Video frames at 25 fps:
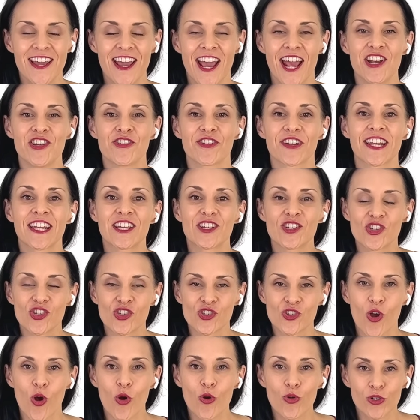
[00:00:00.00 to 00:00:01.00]
and you're getting
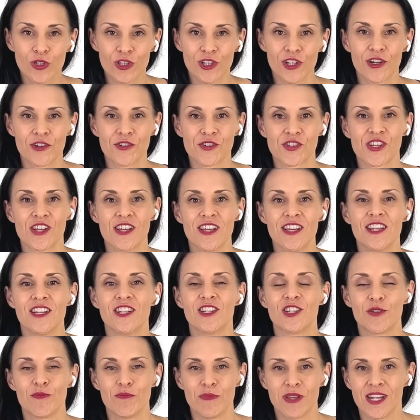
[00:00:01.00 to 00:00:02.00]
so close
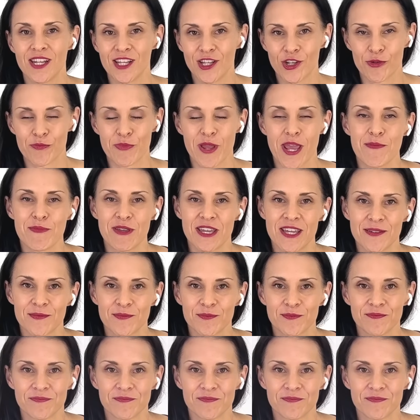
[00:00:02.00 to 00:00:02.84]
to meeting your baby.